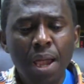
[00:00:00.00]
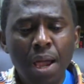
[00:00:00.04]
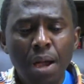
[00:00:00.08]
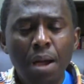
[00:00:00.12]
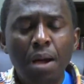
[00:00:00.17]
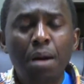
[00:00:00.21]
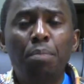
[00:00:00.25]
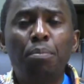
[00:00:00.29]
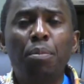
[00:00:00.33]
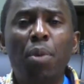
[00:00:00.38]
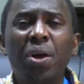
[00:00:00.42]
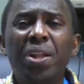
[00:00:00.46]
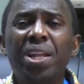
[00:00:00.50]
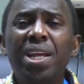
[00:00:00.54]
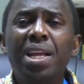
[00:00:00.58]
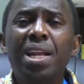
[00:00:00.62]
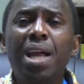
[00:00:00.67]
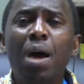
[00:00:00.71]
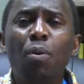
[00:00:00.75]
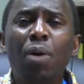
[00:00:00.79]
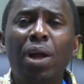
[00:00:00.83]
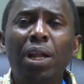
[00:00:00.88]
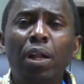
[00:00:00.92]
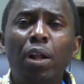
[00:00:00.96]
Mourning our
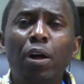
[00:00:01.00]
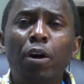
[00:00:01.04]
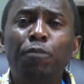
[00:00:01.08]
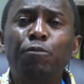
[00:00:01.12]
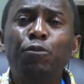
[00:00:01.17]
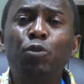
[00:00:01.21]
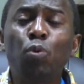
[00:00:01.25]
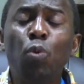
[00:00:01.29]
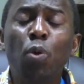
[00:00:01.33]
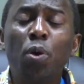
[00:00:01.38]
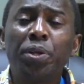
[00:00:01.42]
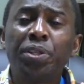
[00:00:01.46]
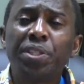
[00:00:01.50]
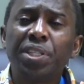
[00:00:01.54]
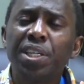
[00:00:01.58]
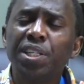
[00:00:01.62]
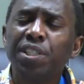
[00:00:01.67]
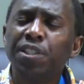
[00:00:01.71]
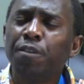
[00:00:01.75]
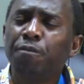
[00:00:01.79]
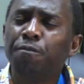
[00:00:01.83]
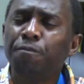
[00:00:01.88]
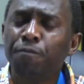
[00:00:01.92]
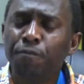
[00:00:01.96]
loved ones is a
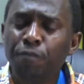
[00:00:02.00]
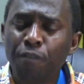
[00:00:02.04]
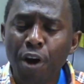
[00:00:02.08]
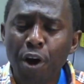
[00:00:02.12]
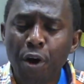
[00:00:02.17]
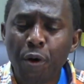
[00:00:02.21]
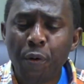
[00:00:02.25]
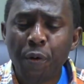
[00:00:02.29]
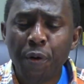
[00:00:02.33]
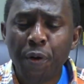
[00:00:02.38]
very,